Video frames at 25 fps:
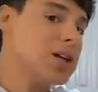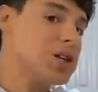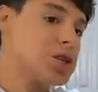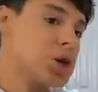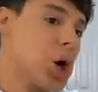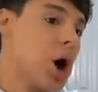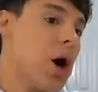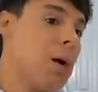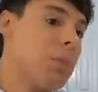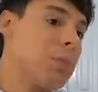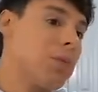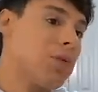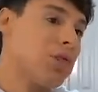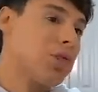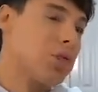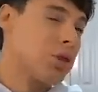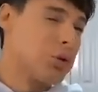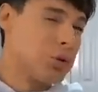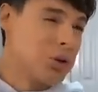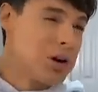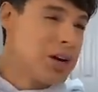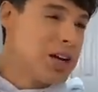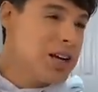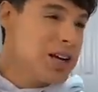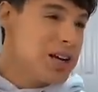top
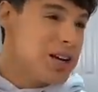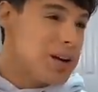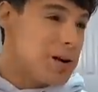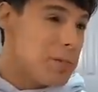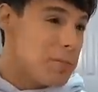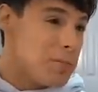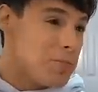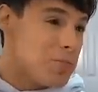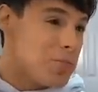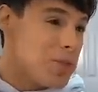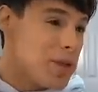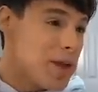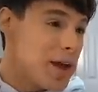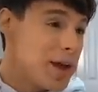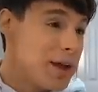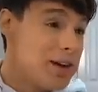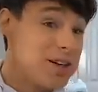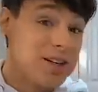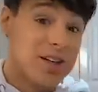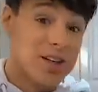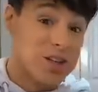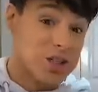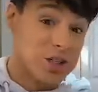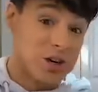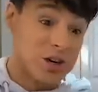three
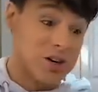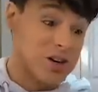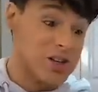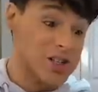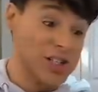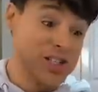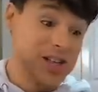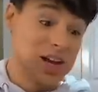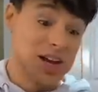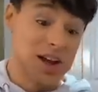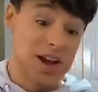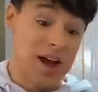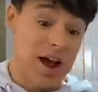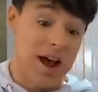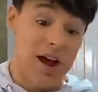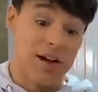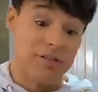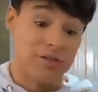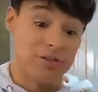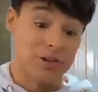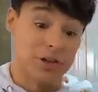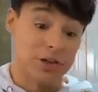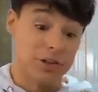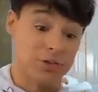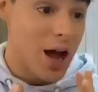desserts like
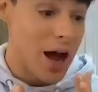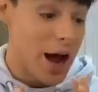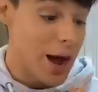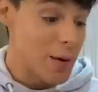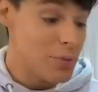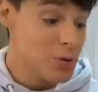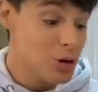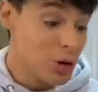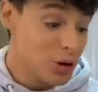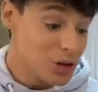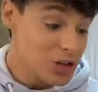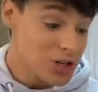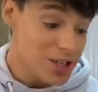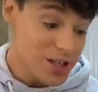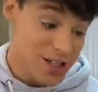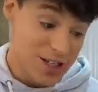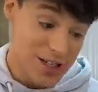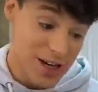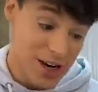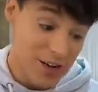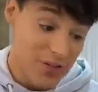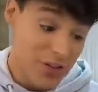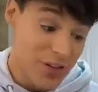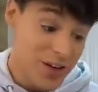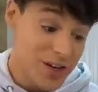ever. I'm not just
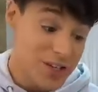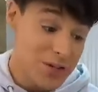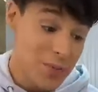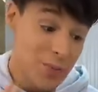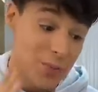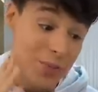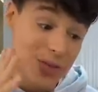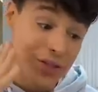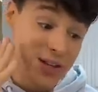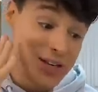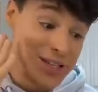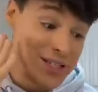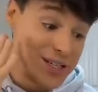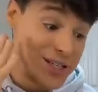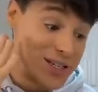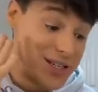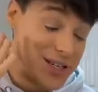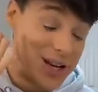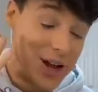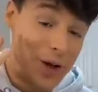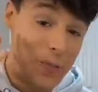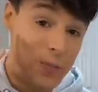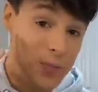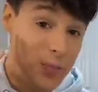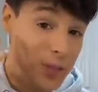saying this, but this
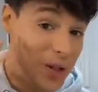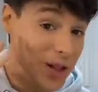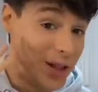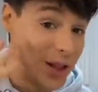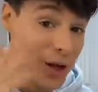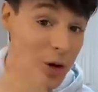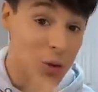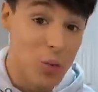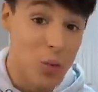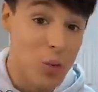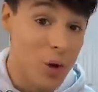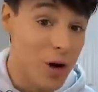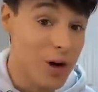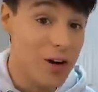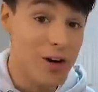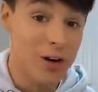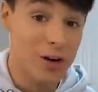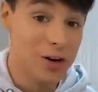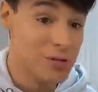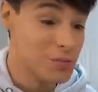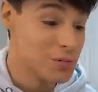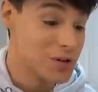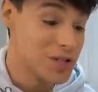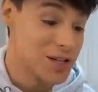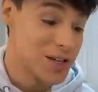is like
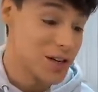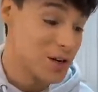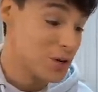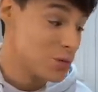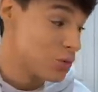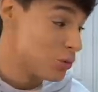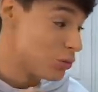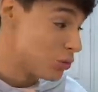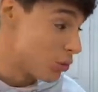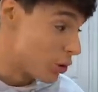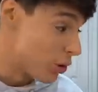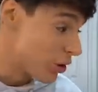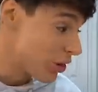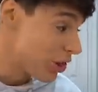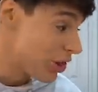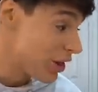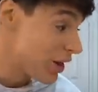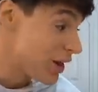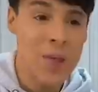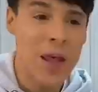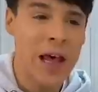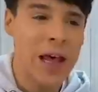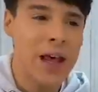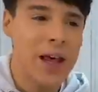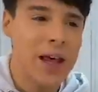100% worth
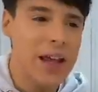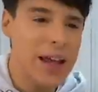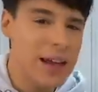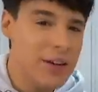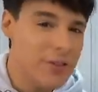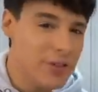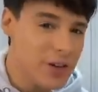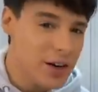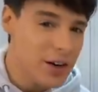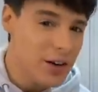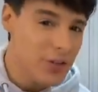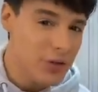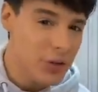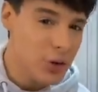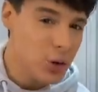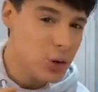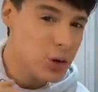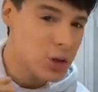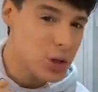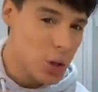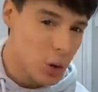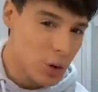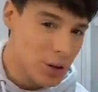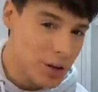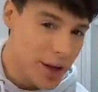it. Even if you
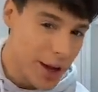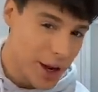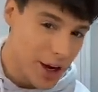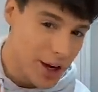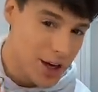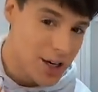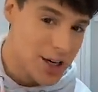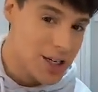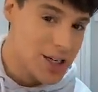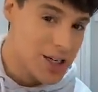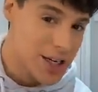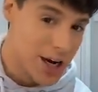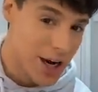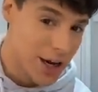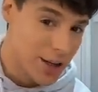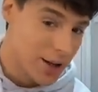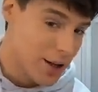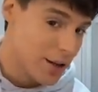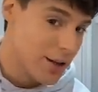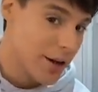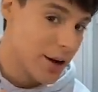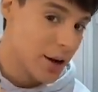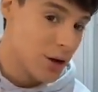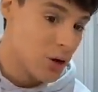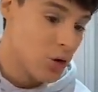don't like
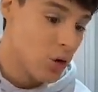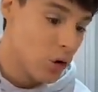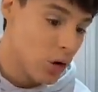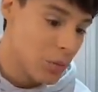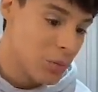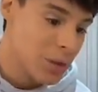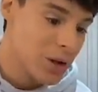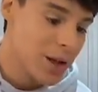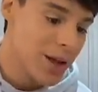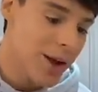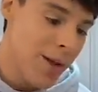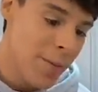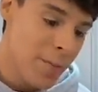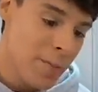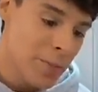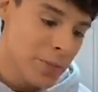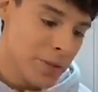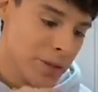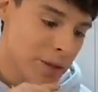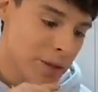Nutella like normally,